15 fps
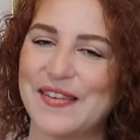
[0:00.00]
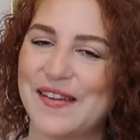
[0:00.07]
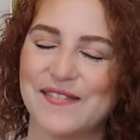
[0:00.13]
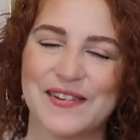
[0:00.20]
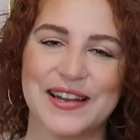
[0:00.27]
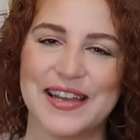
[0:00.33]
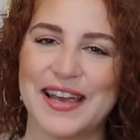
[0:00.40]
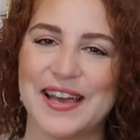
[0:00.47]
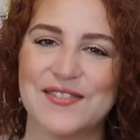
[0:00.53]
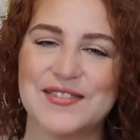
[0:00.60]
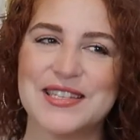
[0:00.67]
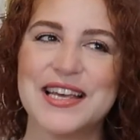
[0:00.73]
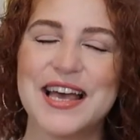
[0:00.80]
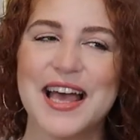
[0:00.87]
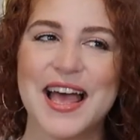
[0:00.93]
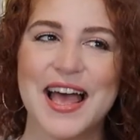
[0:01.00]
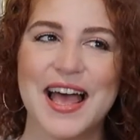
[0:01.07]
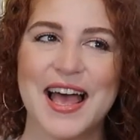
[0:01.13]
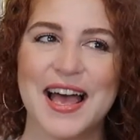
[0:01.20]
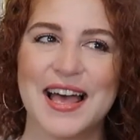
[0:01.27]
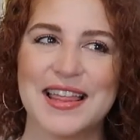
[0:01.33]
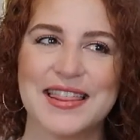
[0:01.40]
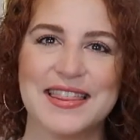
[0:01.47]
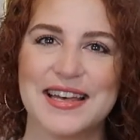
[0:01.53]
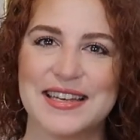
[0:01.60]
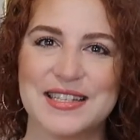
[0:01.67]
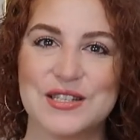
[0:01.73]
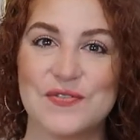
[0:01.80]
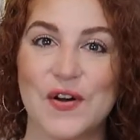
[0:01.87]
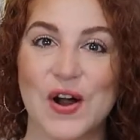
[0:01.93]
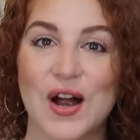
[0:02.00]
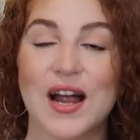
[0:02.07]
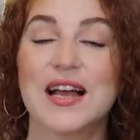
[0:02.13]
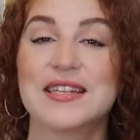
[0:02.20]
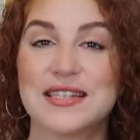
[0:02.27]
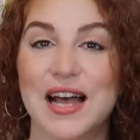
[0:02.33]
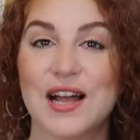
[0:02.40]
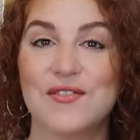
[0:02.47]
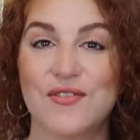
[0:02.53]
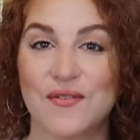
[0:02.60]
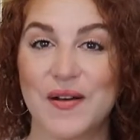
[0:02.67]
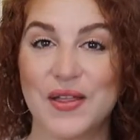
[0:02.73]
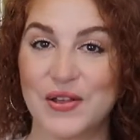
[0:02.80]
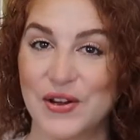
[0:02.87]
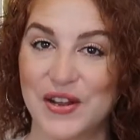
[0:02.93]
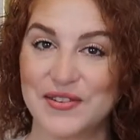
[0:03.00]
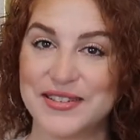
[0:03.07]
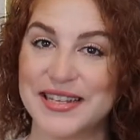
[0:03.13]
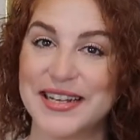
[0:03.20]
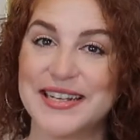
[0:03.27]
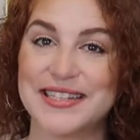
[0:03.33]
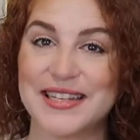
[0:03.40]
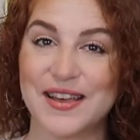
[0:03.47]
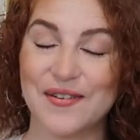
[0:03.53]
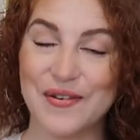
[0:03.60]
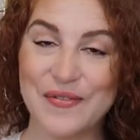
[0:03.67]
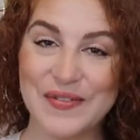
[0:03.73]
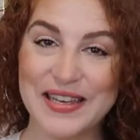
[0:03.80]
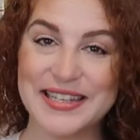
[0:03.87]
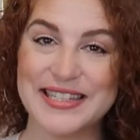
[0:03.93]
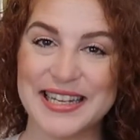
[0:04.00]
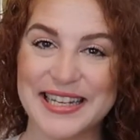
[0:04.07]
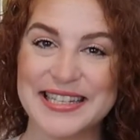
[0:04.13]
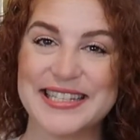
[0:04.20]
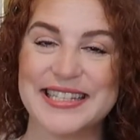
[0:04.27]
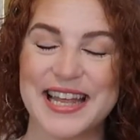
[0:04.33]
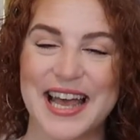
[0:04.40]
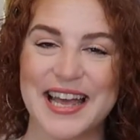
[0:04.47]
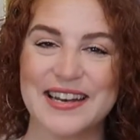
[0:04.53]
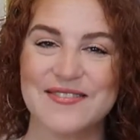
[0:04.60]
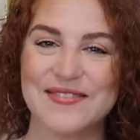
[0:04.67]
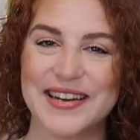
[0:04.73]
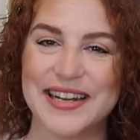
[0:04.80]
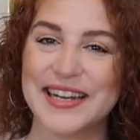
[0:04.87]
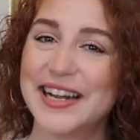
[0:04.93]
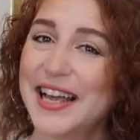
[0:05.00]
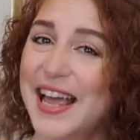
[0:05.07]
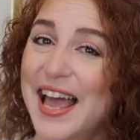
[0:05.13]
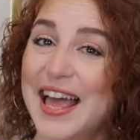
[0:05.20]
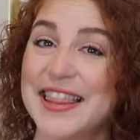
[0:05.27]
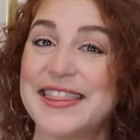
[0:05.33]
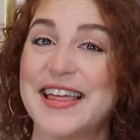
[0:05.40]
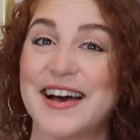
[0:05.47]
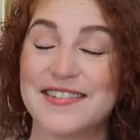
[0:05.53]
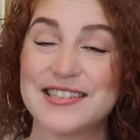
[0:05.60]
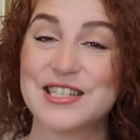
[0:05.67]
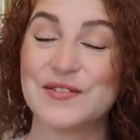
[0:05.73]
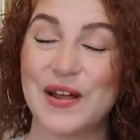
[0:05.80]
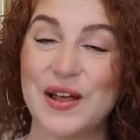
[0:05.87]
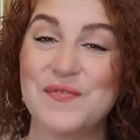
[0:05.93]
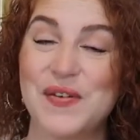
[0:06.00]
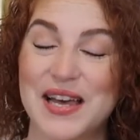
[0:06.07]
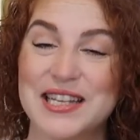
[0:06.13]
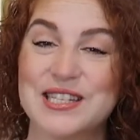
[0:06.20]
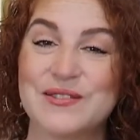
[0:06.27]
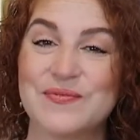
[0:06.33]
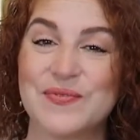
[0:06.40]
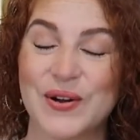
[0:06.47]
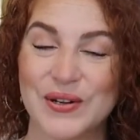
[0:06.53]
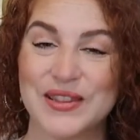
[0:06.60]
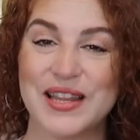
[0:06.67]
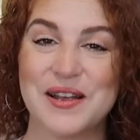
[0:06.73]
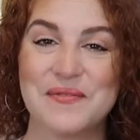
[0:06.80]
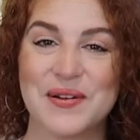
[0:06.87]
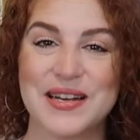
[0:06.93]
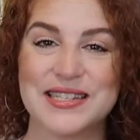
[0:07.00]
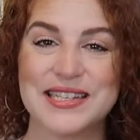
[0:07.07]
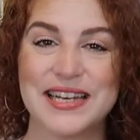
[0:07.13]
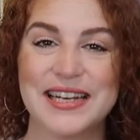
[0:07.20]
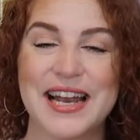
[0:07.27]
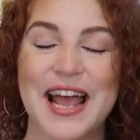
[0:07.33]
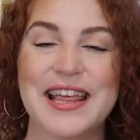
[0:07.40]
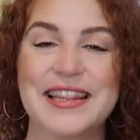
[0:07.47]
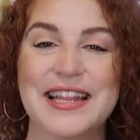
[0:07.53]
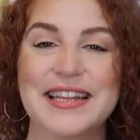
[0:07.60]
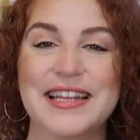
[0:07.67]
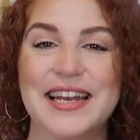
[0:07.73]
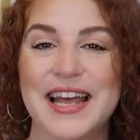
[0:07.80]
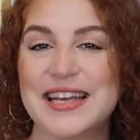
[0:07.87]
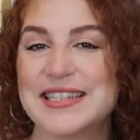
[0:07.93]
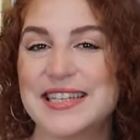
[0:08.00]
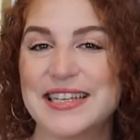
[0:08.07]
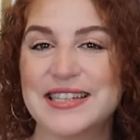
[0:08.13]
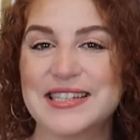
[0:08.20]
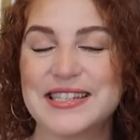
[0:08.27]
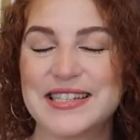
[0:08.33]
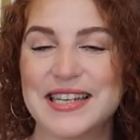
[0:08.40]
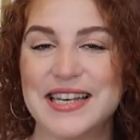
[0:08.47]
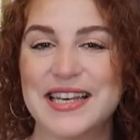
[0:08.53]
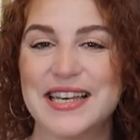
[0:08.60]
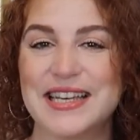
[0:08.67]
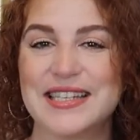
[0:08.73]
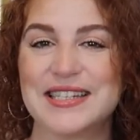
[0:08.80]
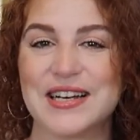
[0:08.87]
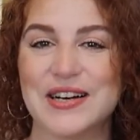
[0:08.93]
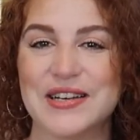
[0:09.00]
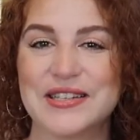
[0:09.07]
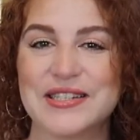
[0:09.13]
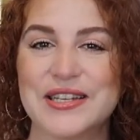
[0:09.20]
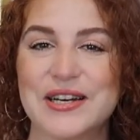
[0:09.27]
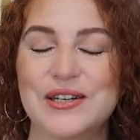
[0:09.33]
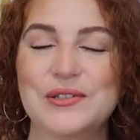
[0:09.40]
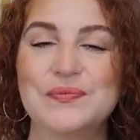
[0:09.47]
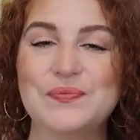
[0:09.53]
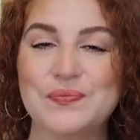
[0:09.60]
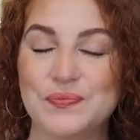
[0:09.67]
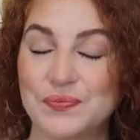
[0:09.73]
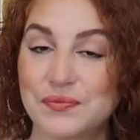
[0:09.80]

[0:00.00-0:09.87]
favorite gift thus far, aside from other gifts that he's given me since then. But that was my best birthday present. And then the next thing you'll see is also